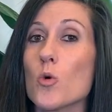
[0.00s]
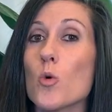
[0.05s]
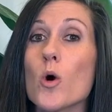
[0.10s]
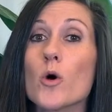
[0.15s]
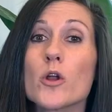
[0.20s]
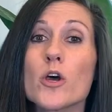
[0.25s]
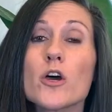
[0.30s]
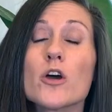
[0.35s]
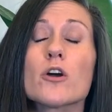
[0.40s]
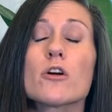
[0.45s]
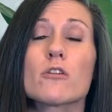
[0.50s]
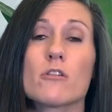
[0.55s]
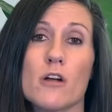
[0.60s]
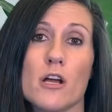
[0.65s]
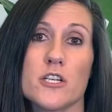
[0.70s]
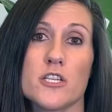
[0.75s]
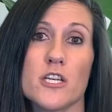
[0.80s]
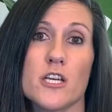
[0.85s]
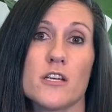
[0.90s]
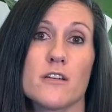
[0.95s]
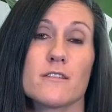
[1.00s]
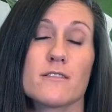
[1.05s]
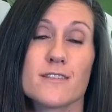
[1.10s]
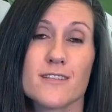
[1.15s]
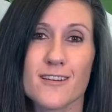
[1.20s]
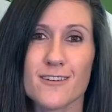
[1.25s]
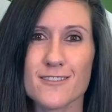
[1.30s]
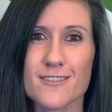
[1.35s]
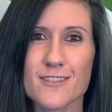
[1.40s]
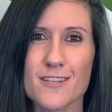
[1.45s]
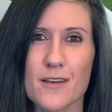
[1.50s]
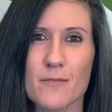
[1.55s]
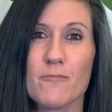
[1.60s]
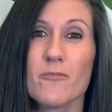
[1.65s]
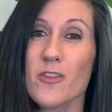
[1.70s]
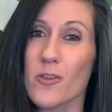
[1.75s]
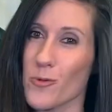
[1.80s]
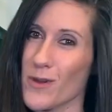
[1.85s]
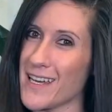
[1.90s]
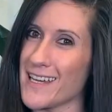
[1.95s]
quota crushing sales tip
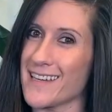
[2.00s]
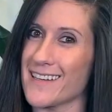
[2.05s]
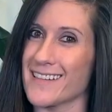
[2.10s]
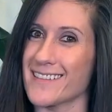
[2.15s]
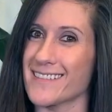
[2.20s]
for the week.